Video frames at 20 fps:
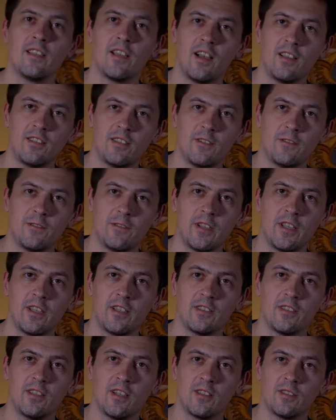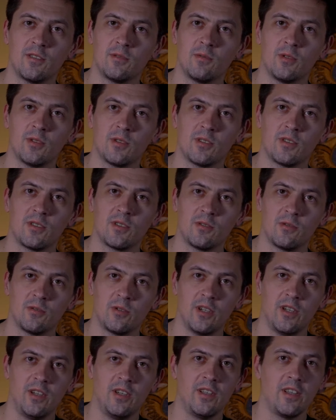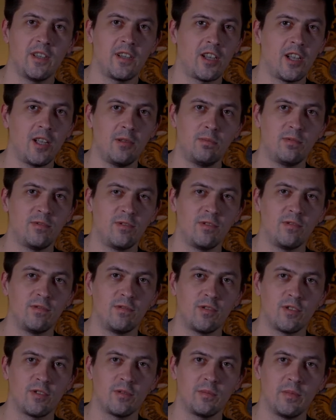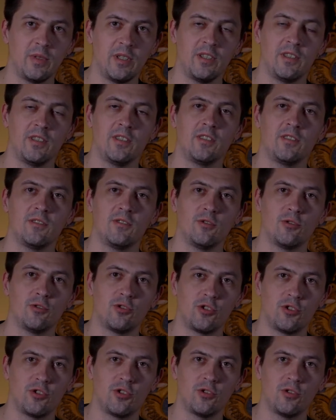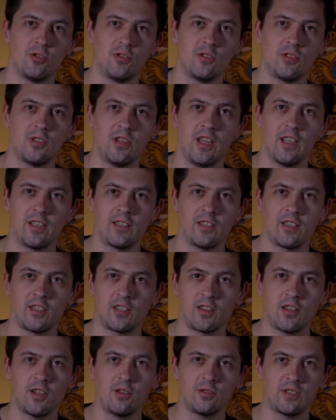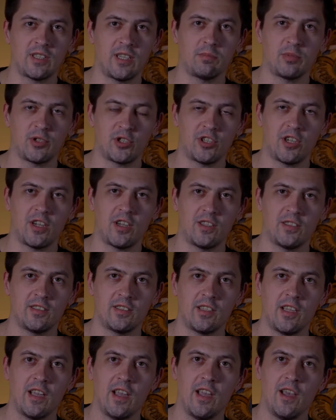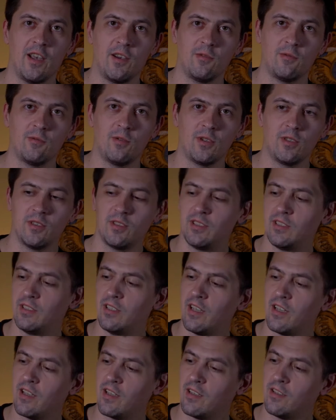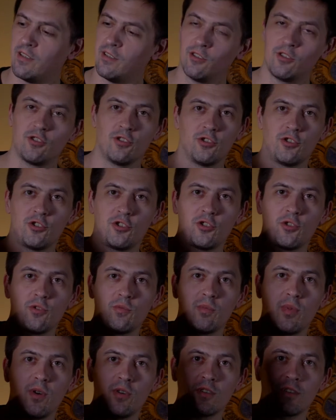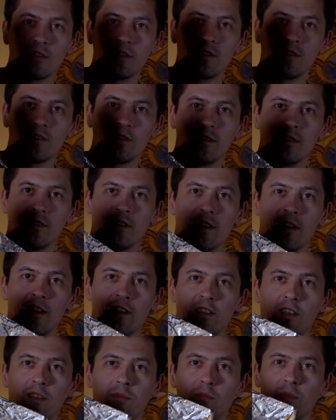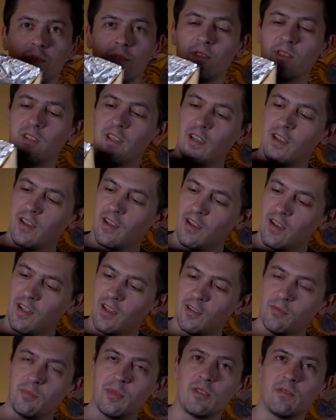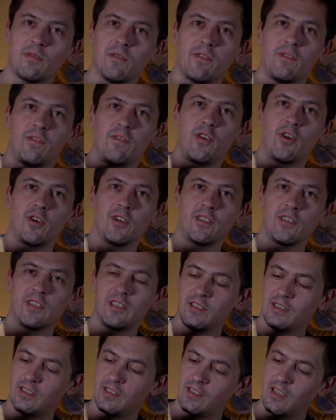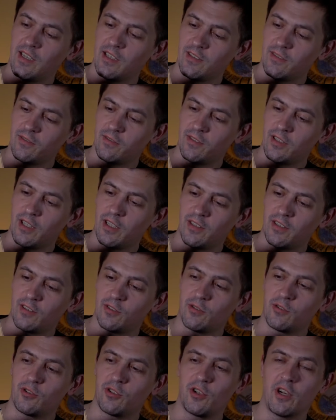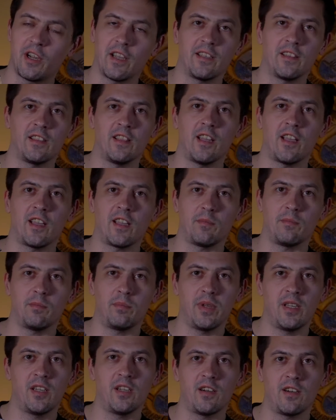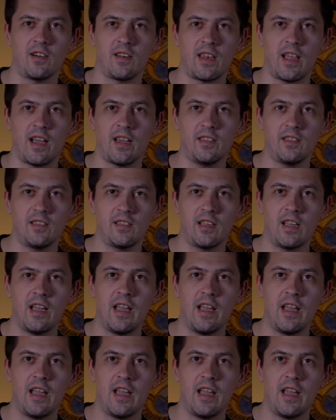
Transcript: the other thing that was really helpful for me to shoot like the close-up shots was the shoe box. And I put the aluminum foil inside of that to create like bigger light.